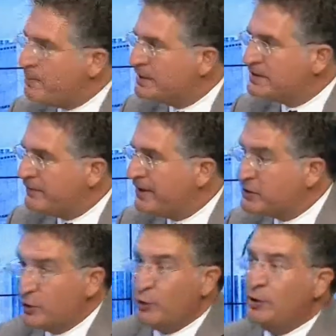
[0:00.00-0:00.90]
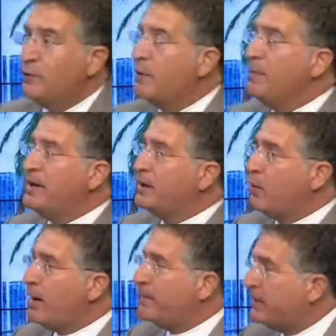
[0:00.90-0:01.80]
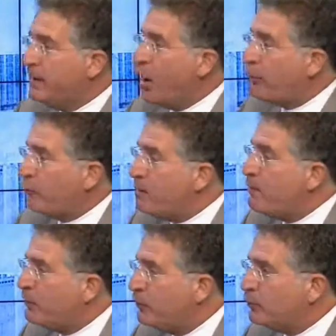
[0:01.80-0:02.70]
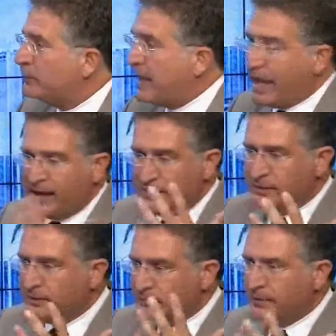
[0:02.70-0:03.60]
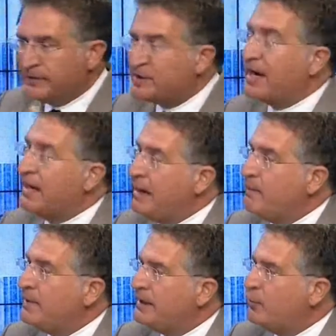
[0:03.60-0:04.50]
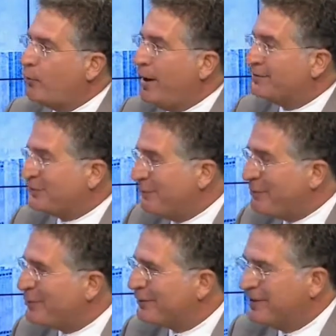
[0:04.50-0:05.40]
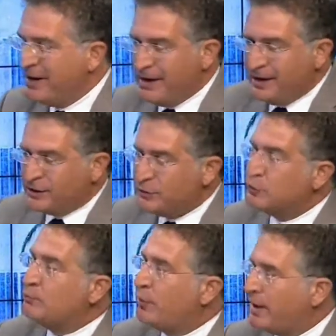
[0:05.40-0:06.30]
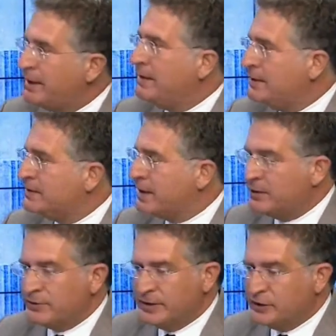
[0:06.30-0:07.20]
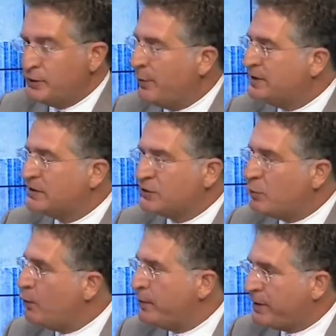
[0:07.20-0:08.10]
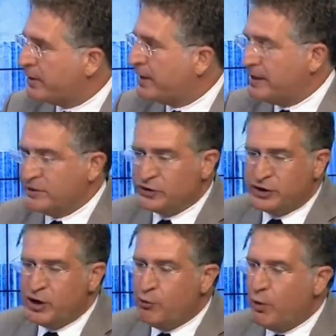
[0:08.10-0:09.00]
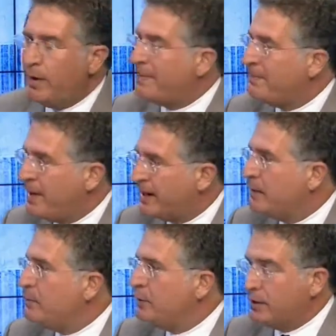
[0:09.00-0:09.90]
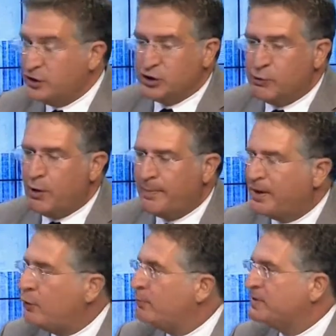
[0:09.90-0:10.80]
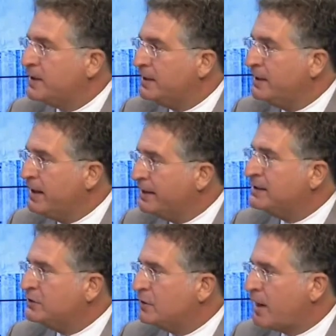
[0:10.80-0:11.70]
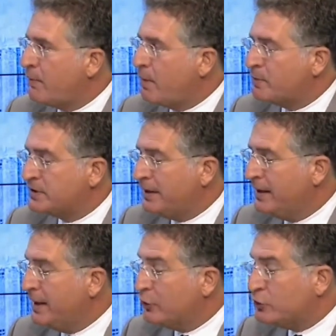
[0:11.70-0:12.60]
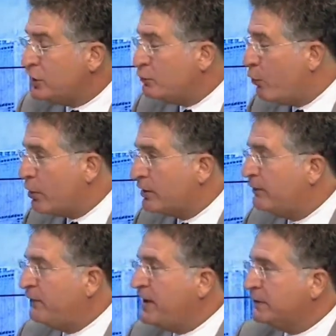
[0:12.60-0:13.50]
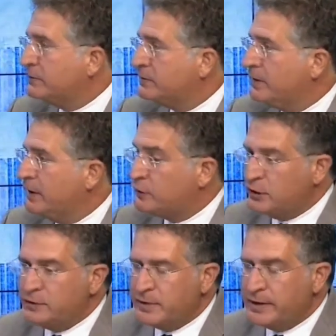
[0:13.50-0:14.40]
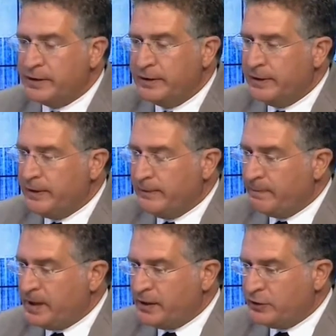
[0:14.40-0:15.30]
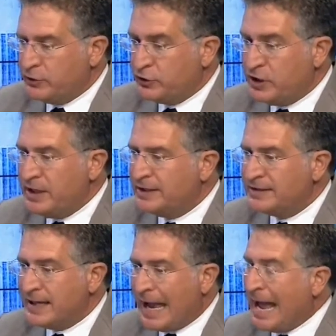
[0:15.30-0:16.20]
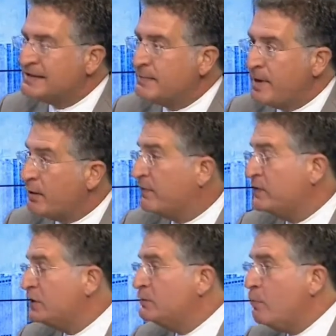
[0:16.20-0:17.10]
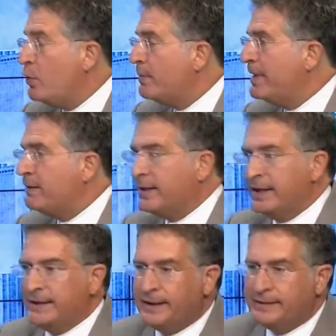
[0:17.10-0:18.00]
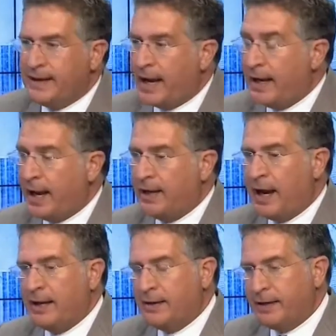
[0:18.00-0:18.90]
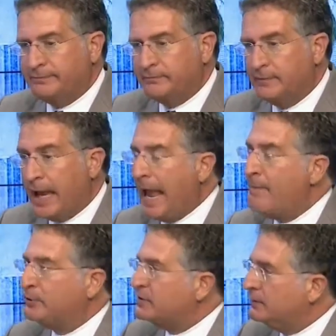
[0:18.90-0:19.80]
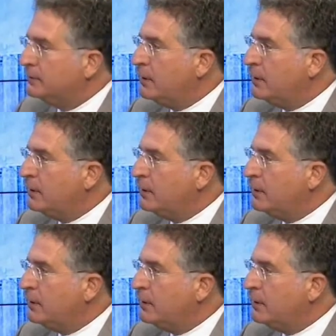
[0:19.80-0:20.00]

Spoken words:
months of age. She couldn't have committed a crime. A 3-month-old can't say, let me cross the border. She was brought into this country. She went to school with our kids. She grew up in my community. She grew up in Homestead, a district I represent. She's worked the fields. She is as American. She's more American than Hamilton,